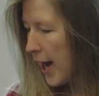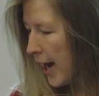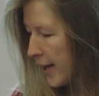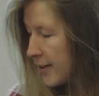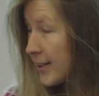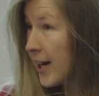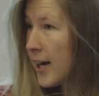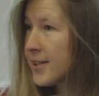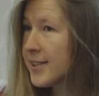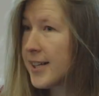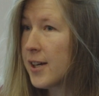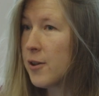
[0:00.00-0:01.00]
and yeah,
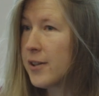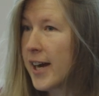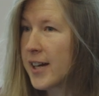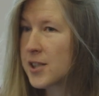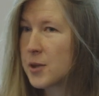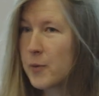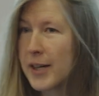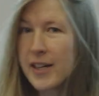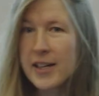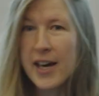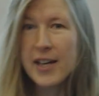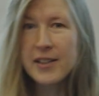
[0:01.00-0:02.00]
see you next
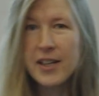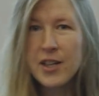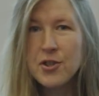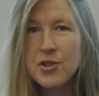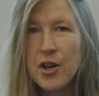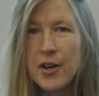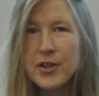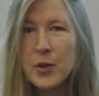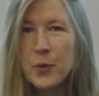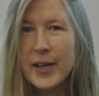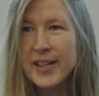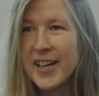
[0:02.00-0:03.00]
week and enjoy
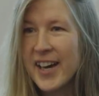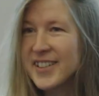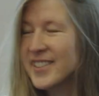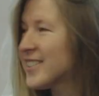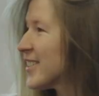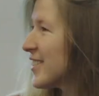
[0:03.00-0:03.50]
the weekend.